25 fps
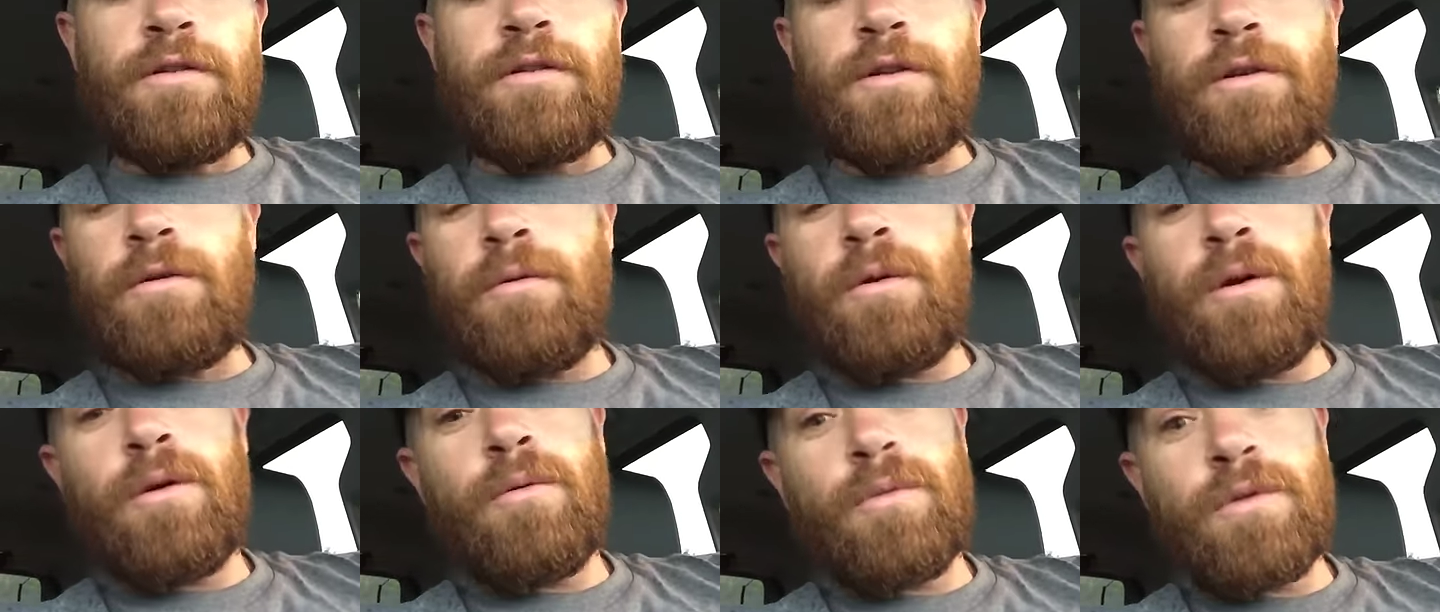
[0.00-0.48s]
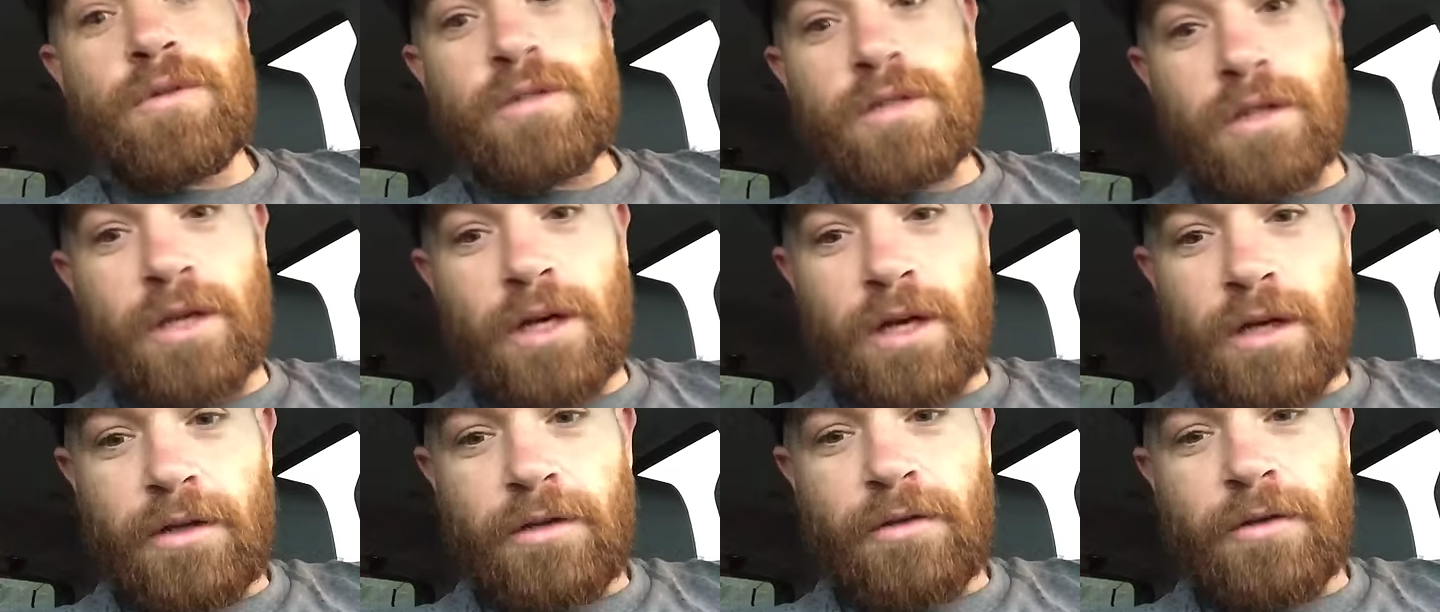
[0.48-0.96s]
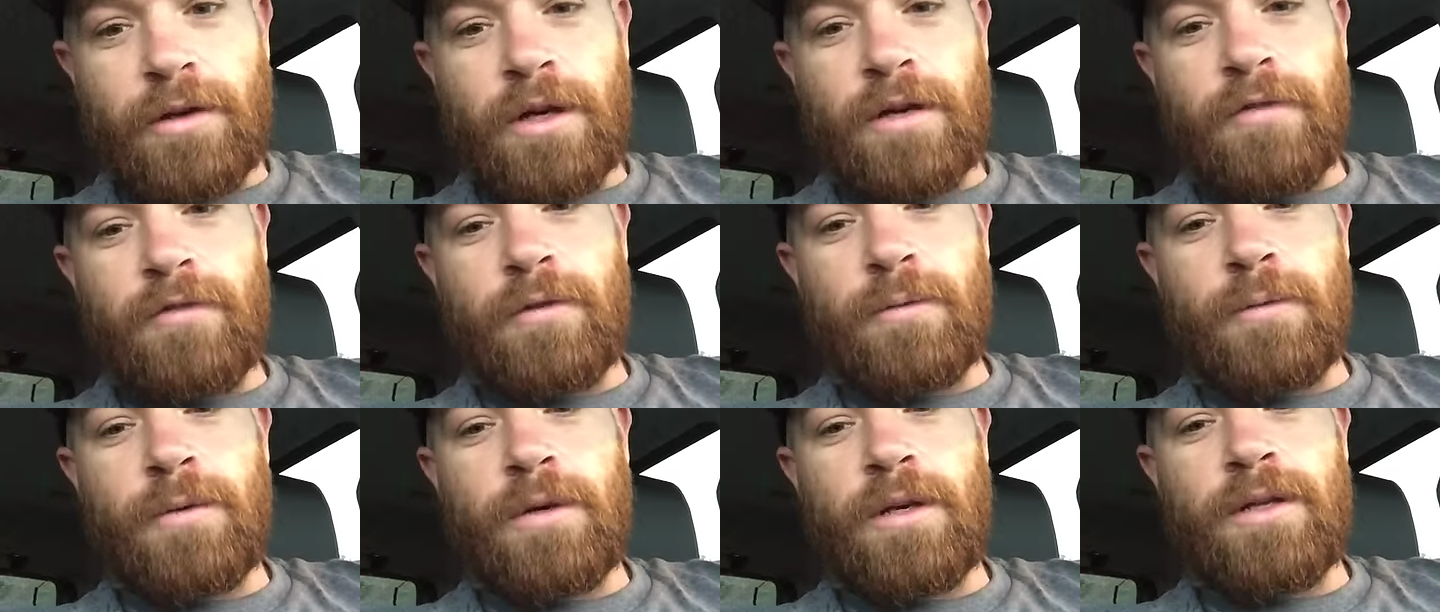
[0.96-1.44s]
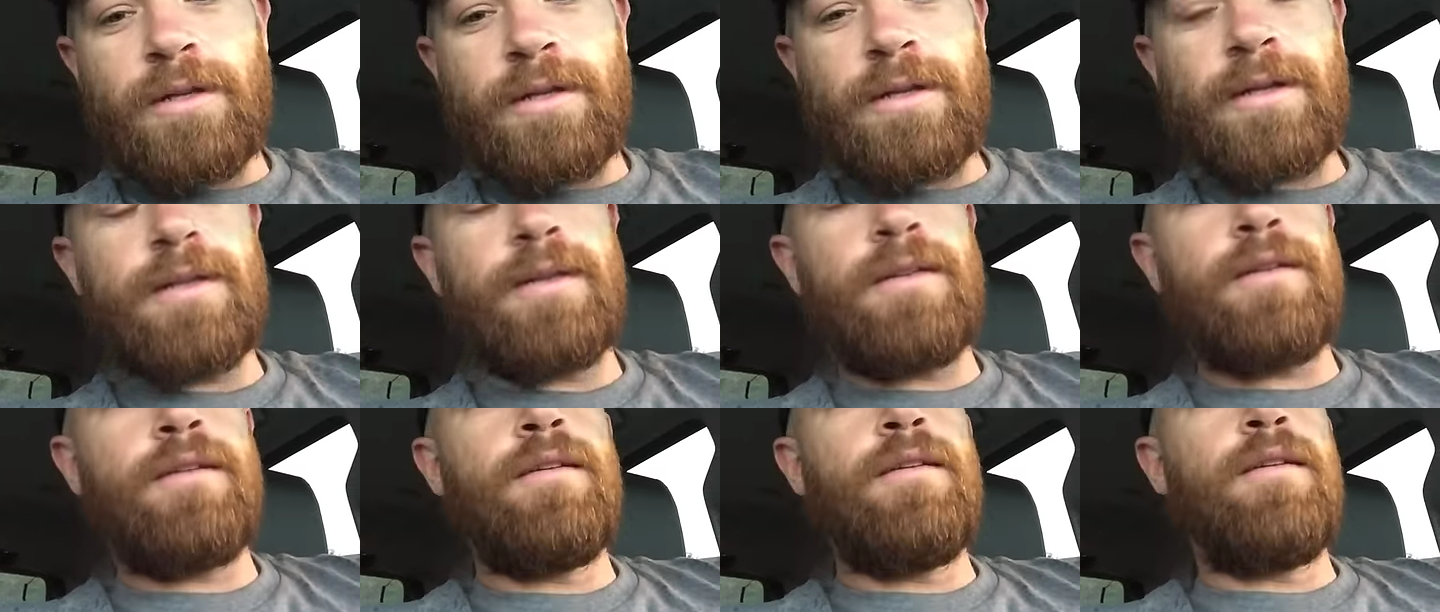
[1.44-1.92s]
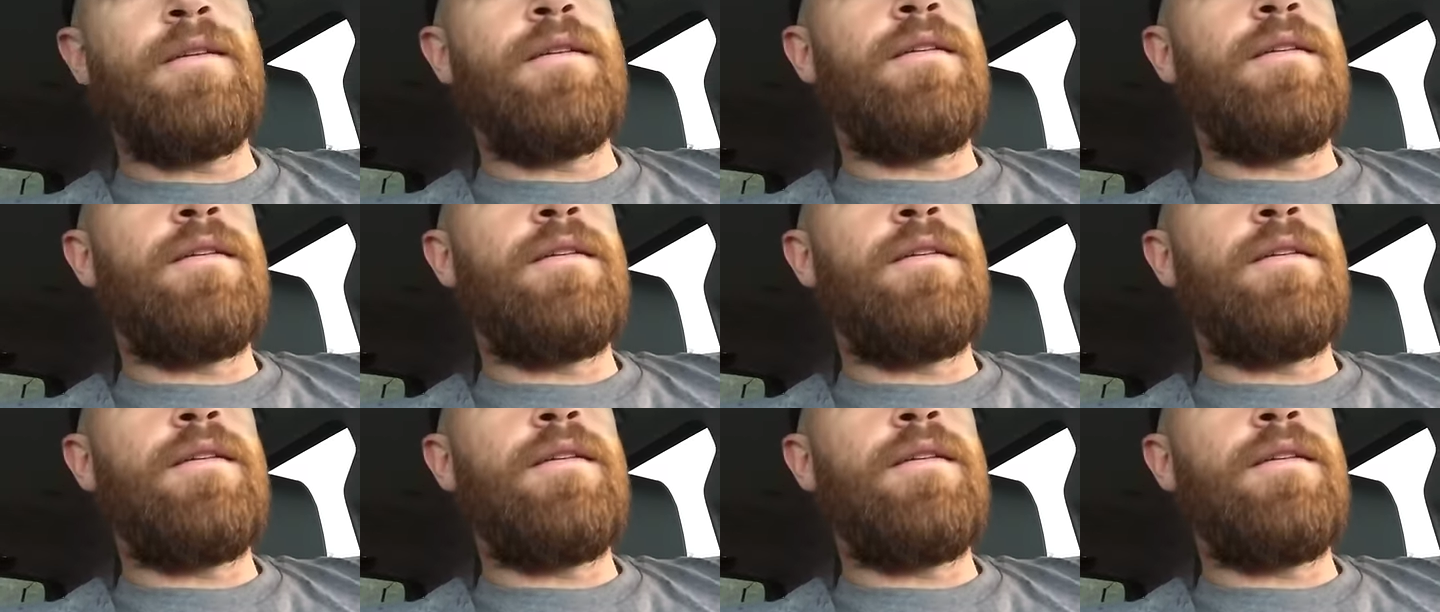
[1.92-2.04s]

No, I was not driving when I did it.